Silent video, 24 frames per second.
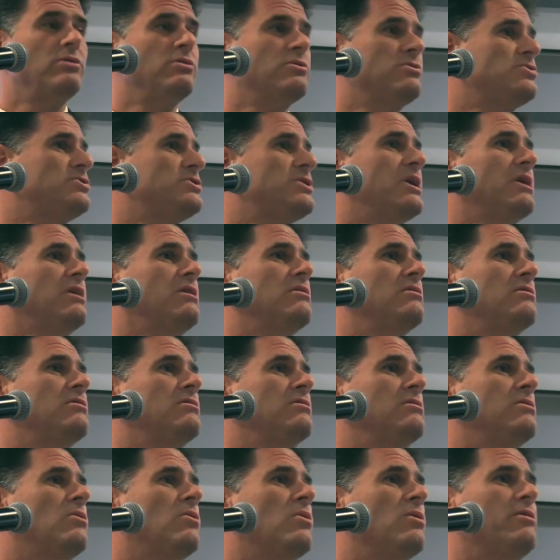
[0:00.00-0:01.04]
or secular,
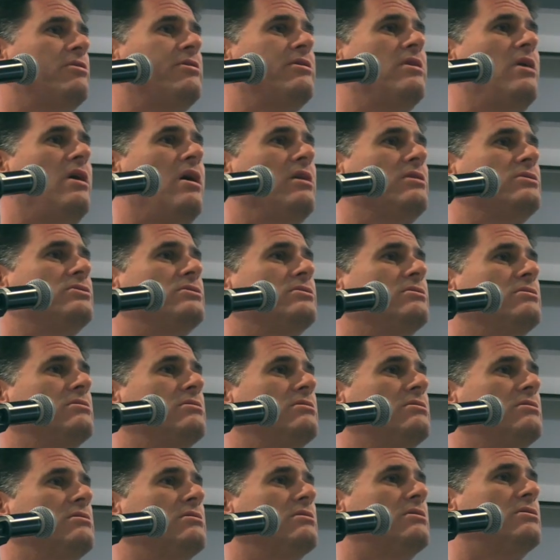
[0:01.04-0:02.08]
orthodox,
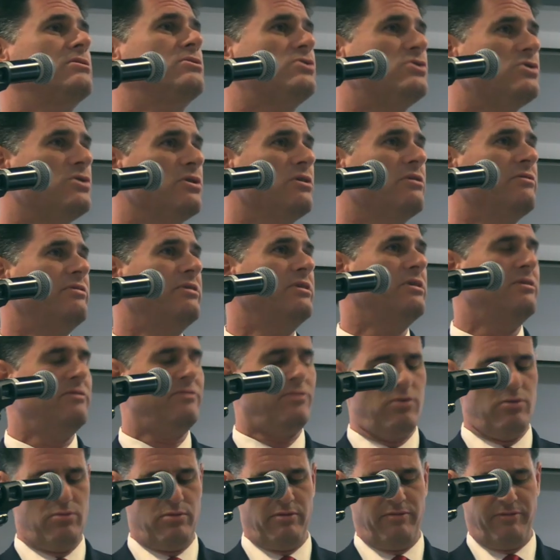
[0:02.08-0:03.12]
conservative, or
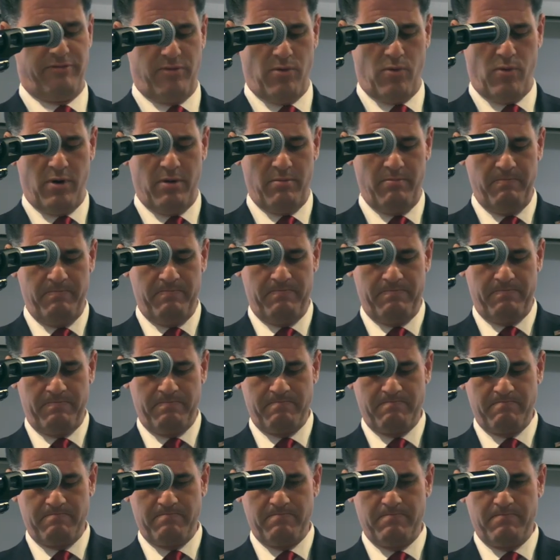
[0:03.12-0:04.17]
reform,
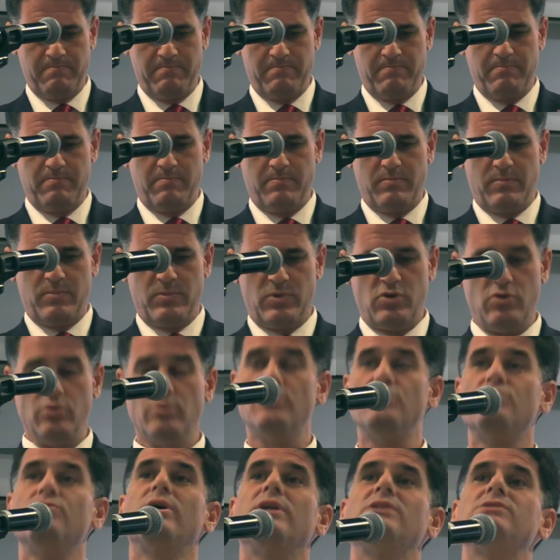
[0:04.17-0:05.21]
to
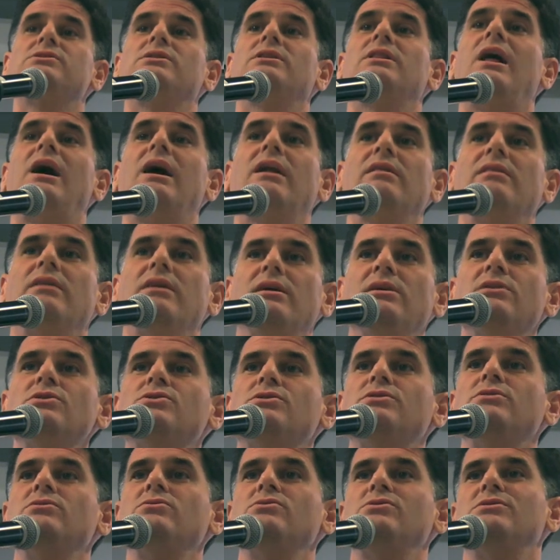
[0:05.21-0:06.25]
address a lot of the
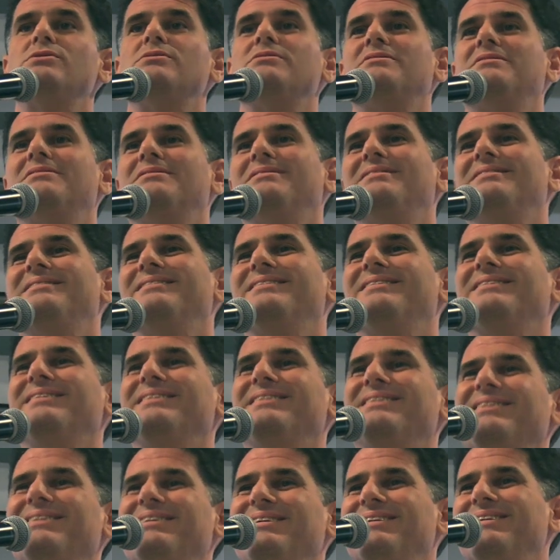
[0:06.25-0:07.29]
issues
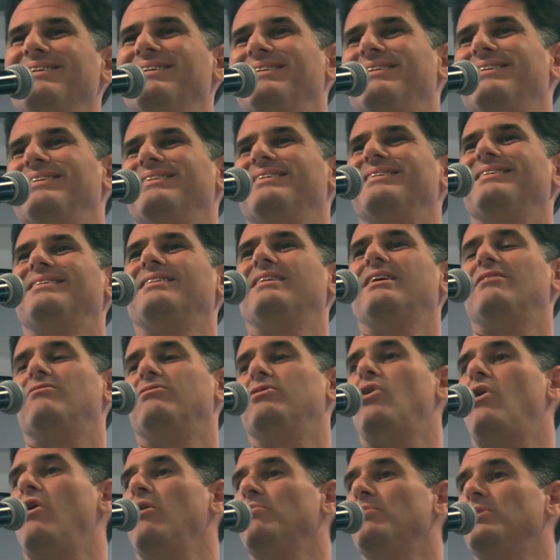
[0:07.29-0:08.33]
that have
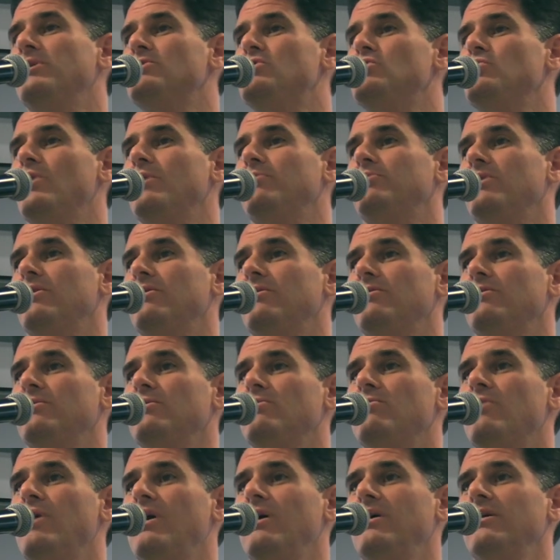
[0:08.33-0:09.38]
long been swept under the
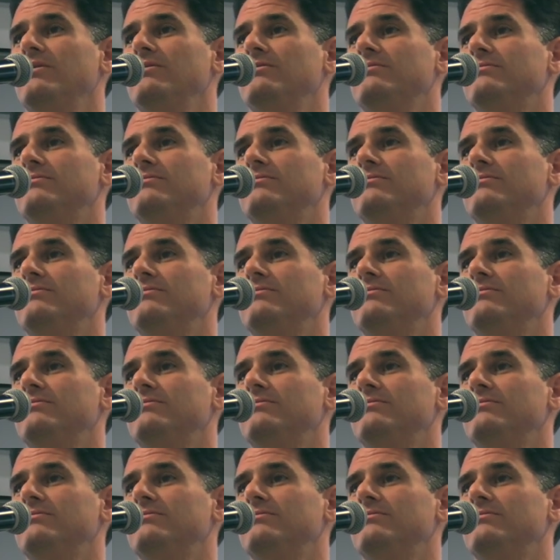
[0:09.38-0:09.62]
rug.